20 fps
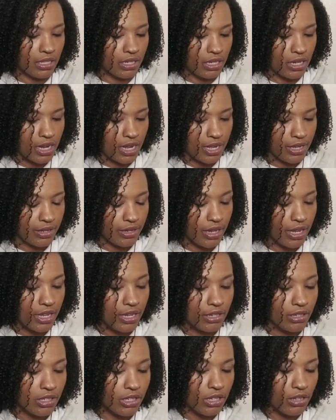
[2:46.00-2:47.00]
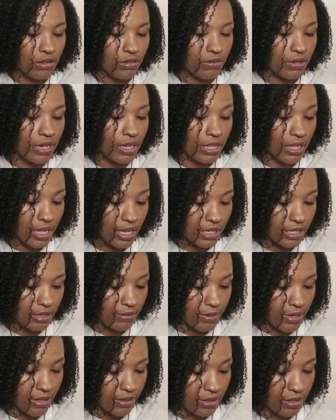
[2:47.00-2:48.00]
day. And so what I liked
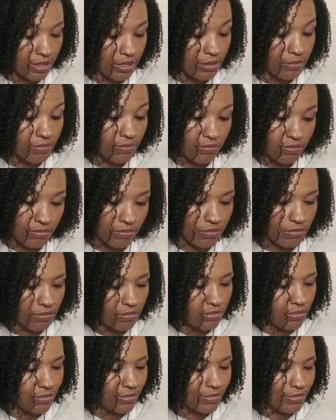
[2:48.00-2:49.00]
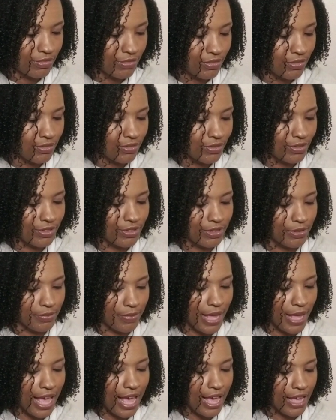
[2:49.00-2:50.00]
about them,
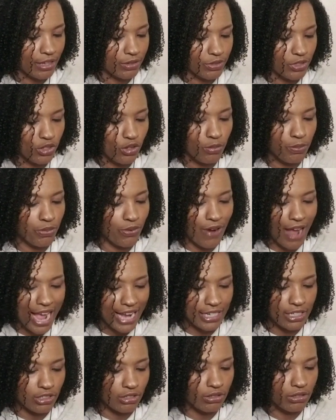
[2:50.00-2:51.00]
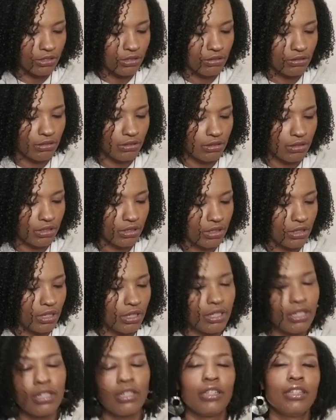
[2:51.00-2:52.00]
pack, so practical.
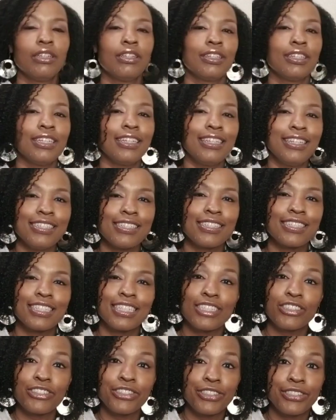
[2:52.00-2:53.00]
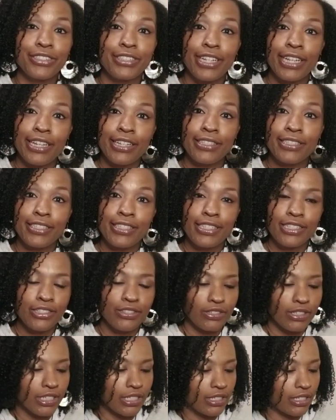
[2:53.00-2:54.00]
You can easily get your dang
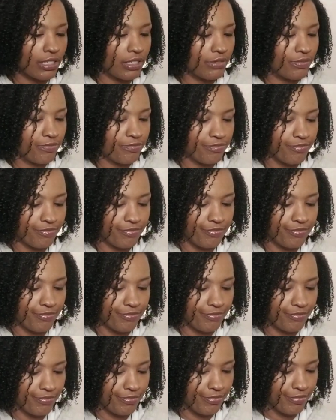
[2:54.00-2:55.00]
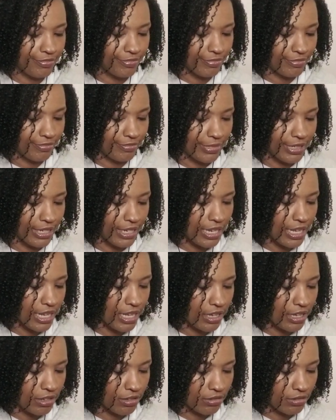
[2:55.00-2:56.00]
cigarettes. But
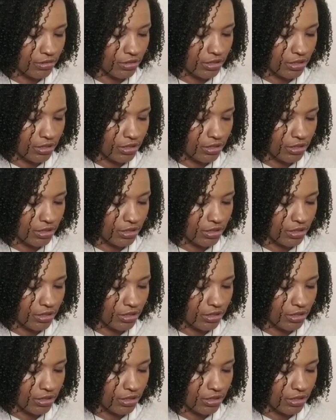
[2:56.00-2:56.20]
now,